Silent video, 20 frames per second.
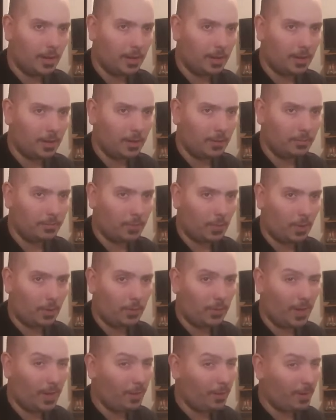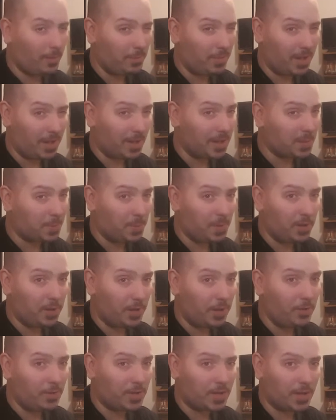Although, I mean, it's been
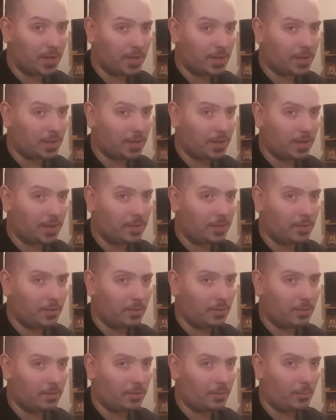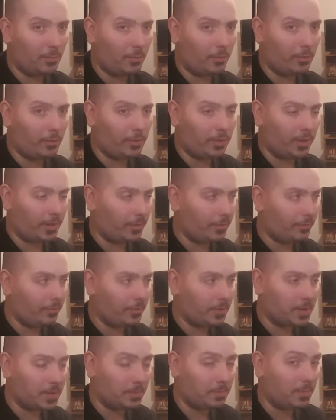used since, like, the war on
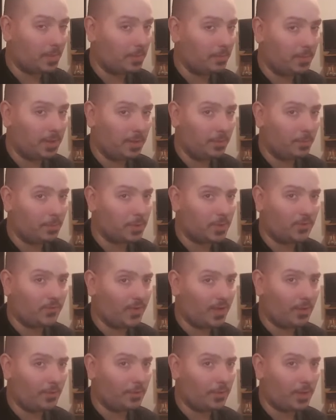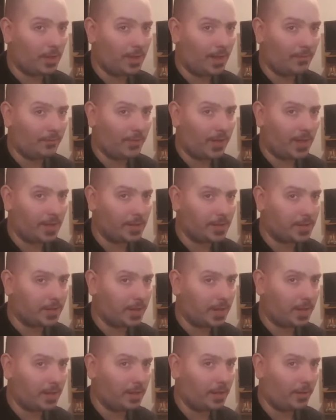terrorism. I mean, it was found in
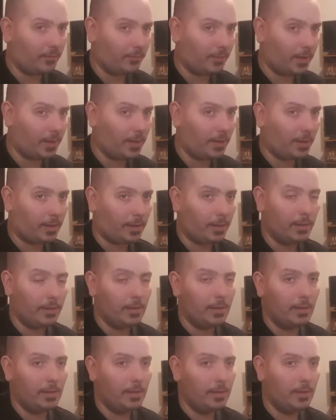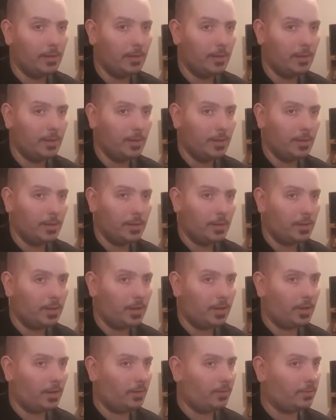Afghanistan, Iraq.
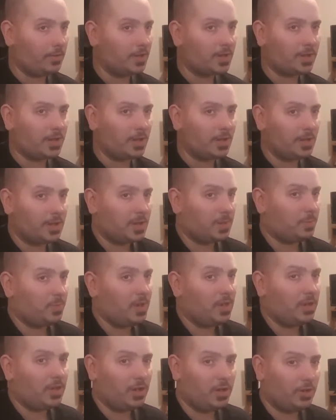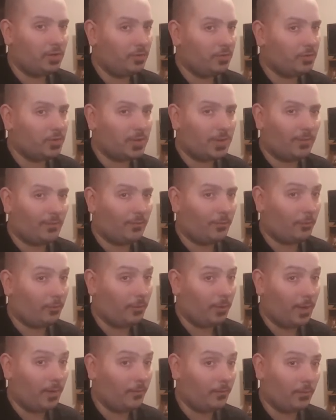You know, this gun's been used
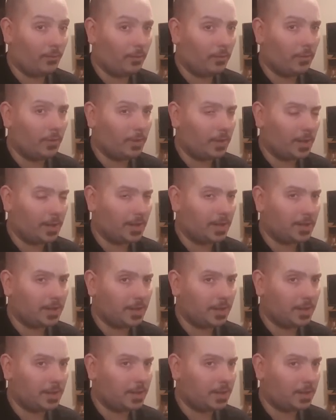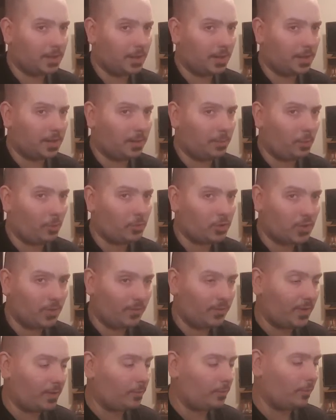forever. Like, since, like, the
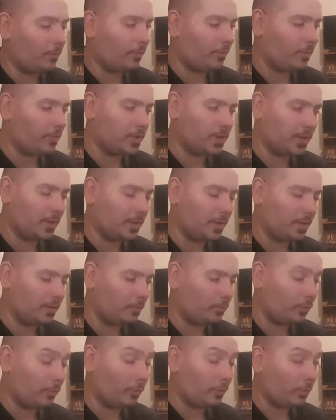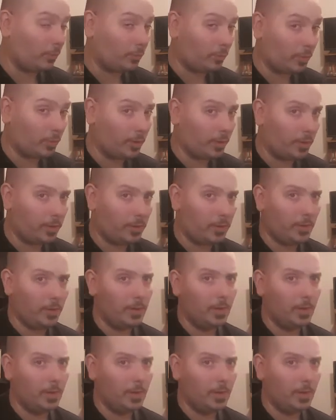Bolshevik Wars, World War I.